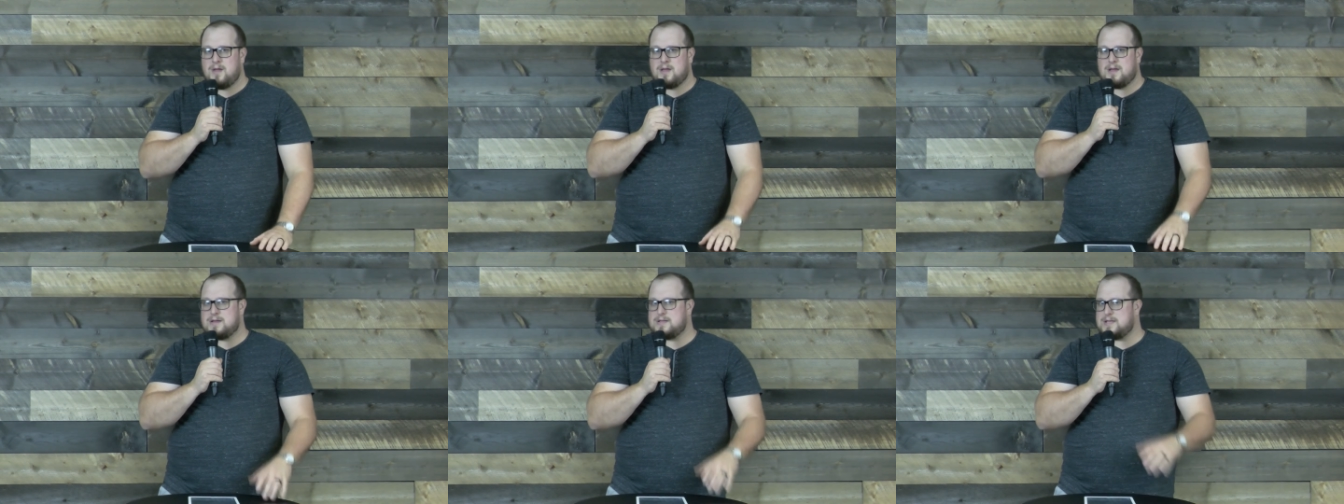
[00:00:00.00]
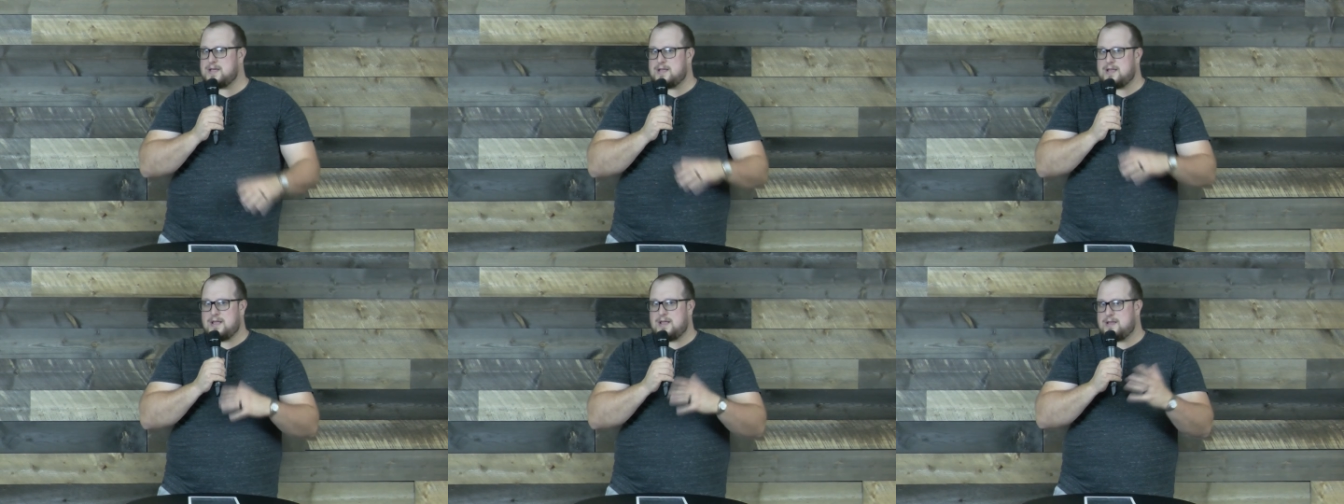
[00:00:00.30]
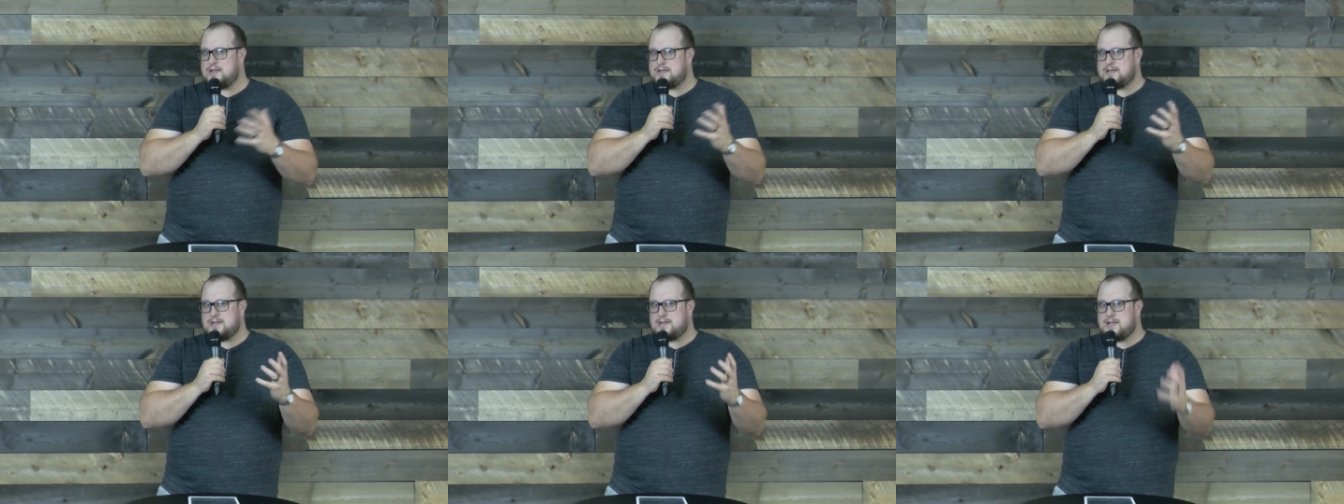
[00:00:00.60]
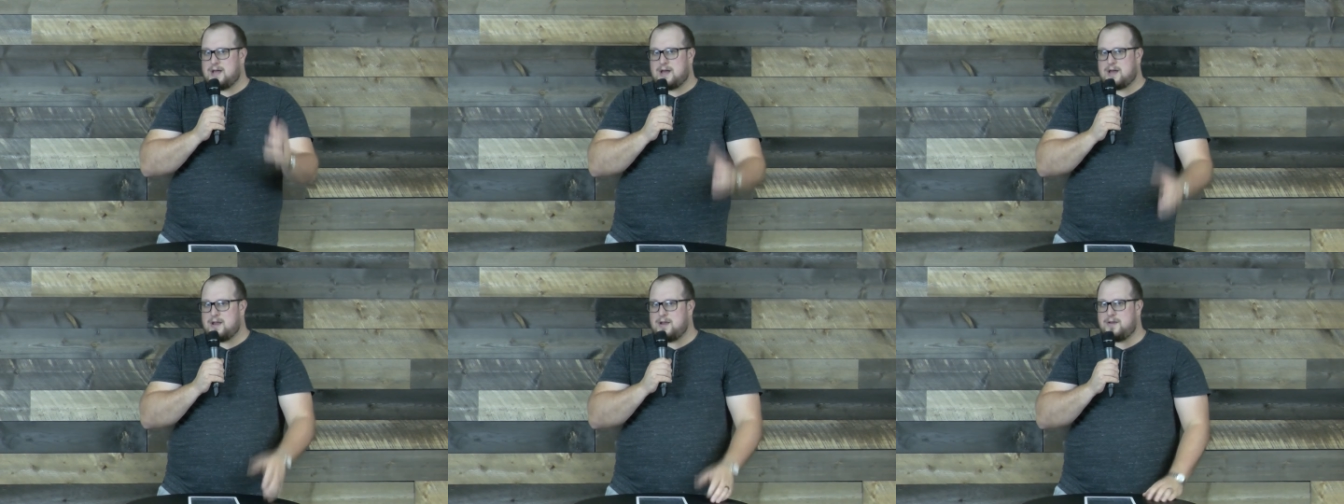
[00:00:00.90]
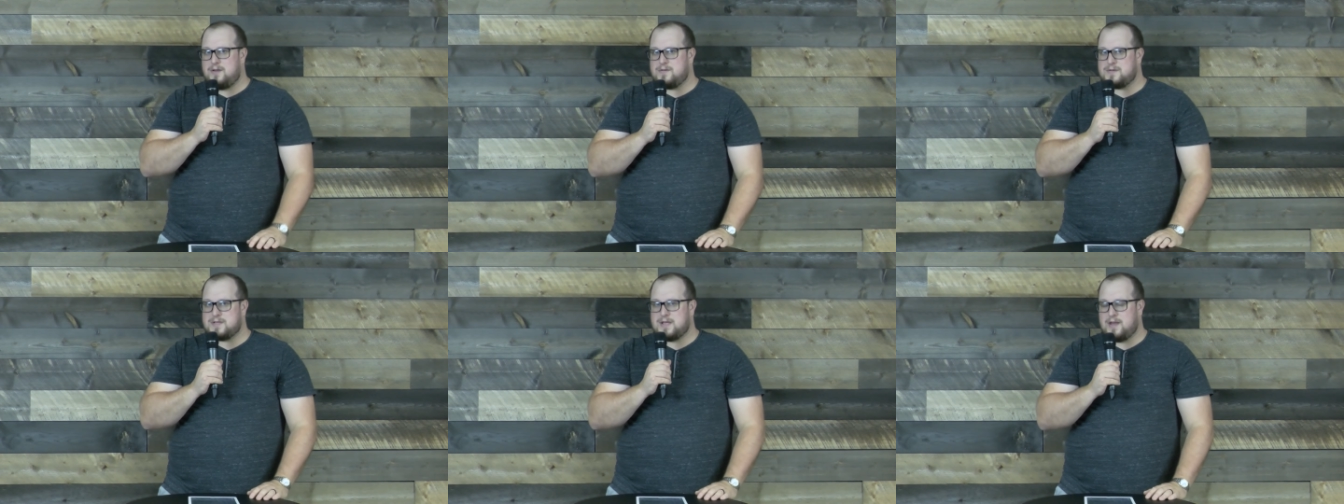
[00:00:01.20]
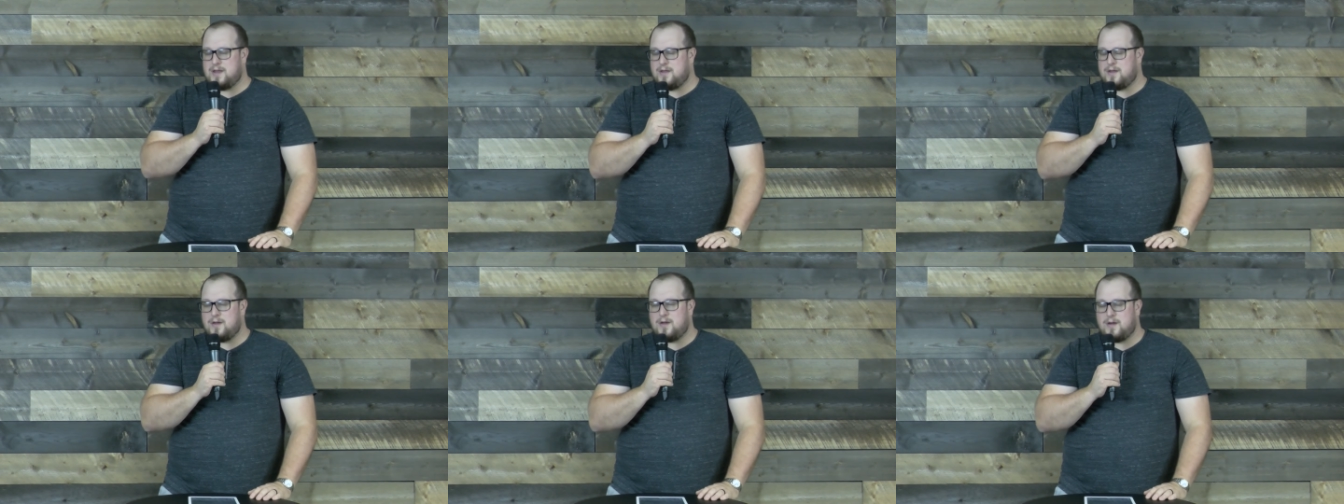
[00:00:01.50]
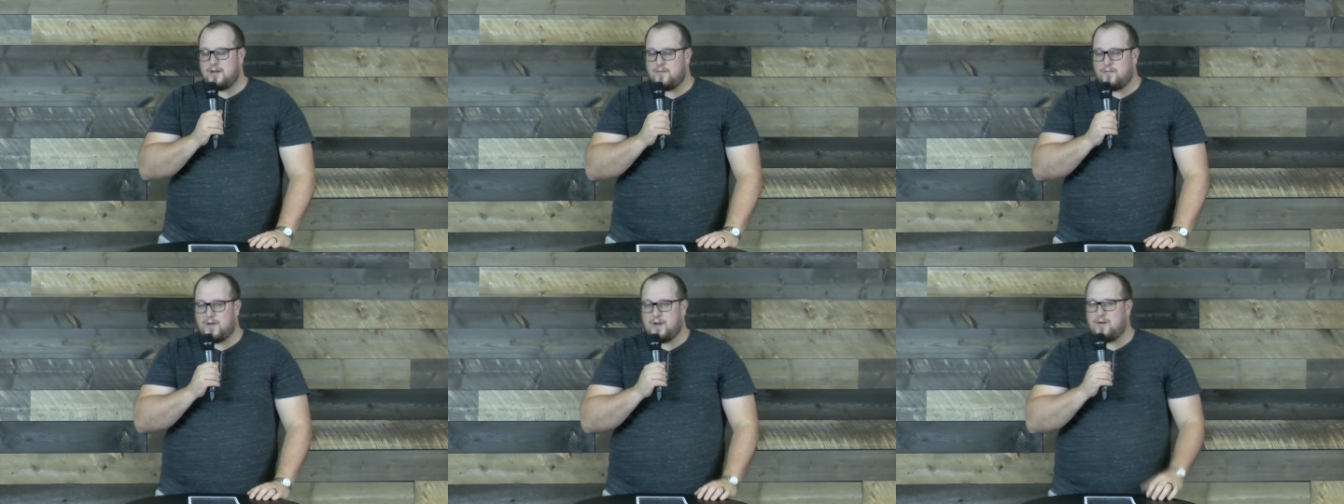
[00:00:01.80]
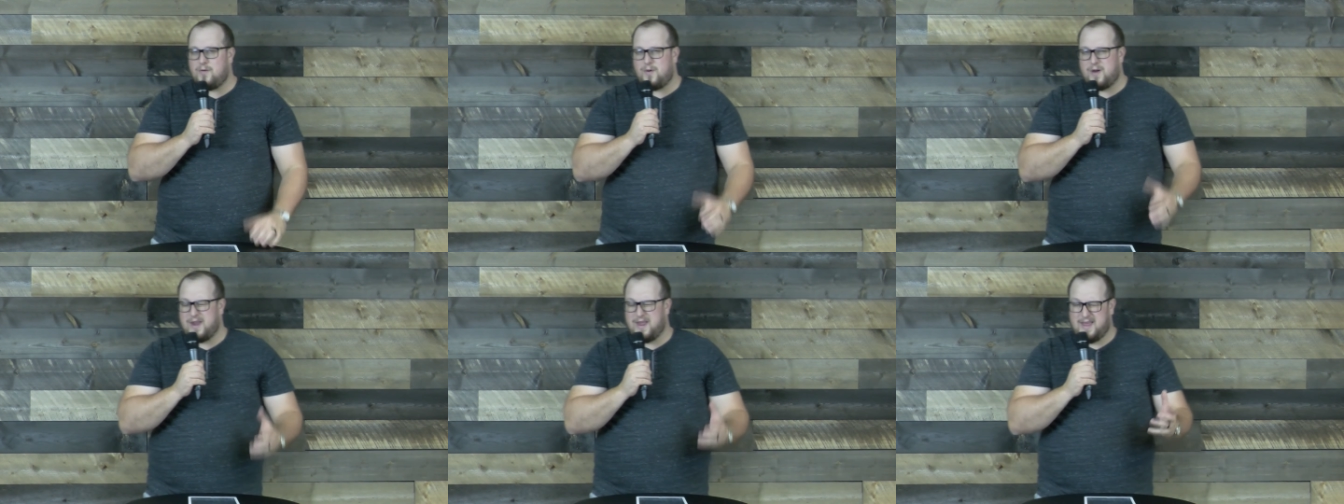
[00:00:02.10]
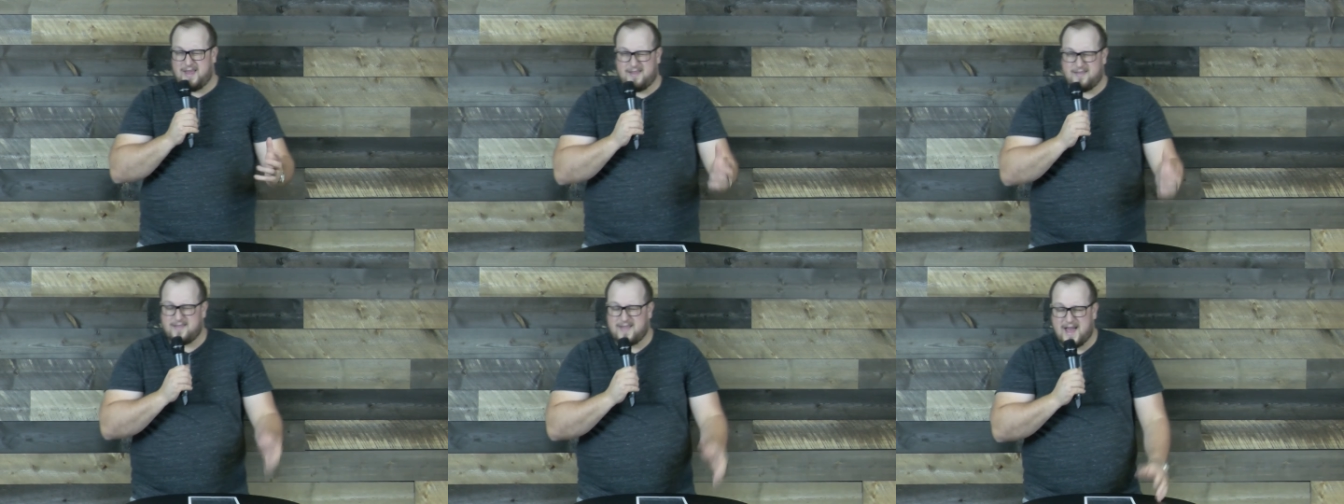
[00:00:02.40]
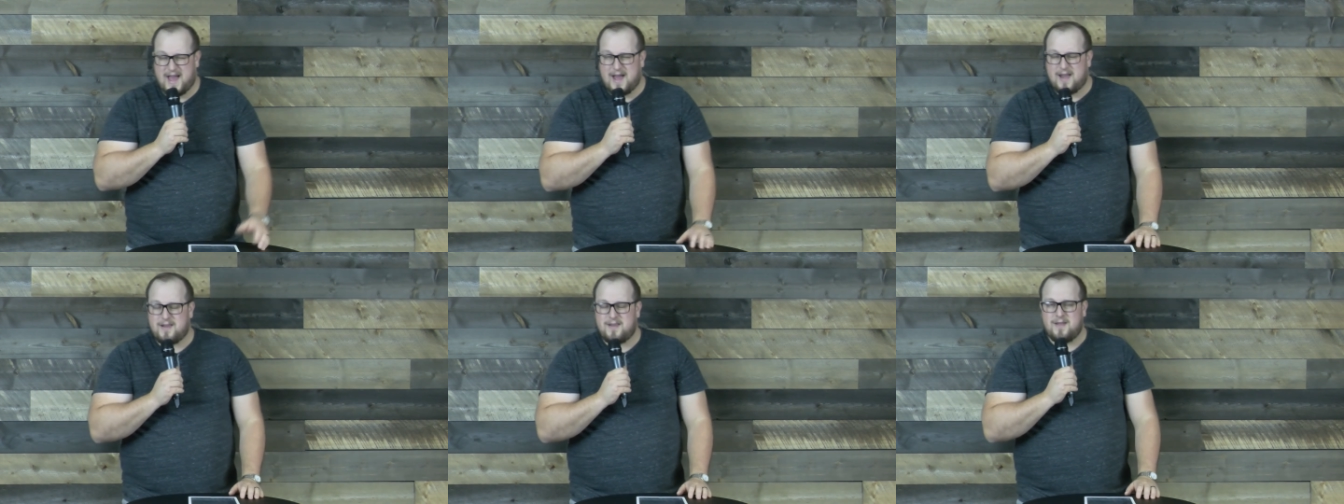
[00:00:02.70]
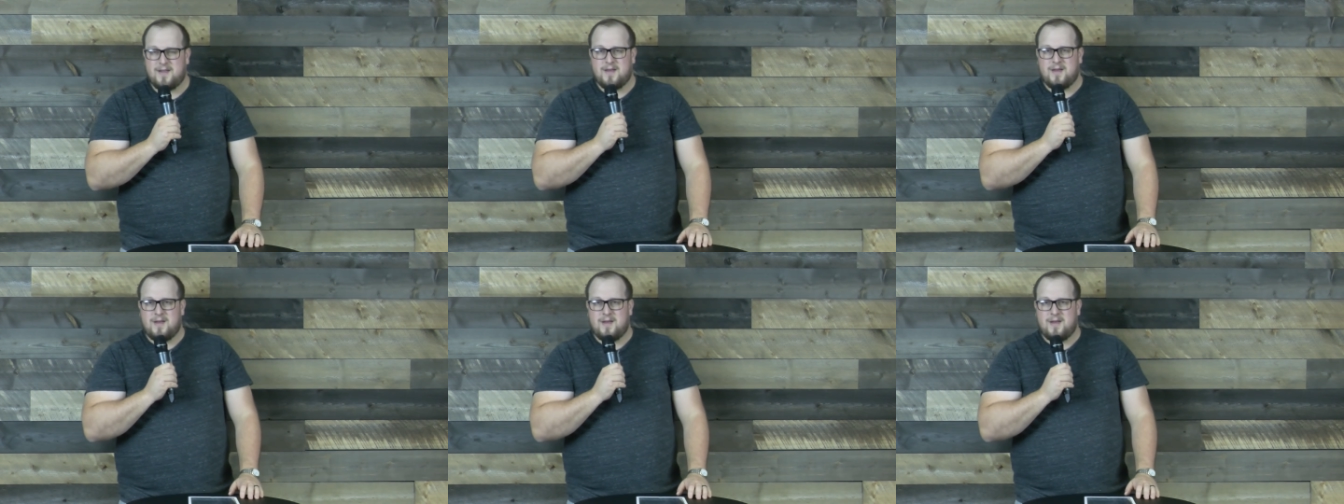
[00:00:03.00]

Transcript: because it's not going to do us any good. We don't want to eat that,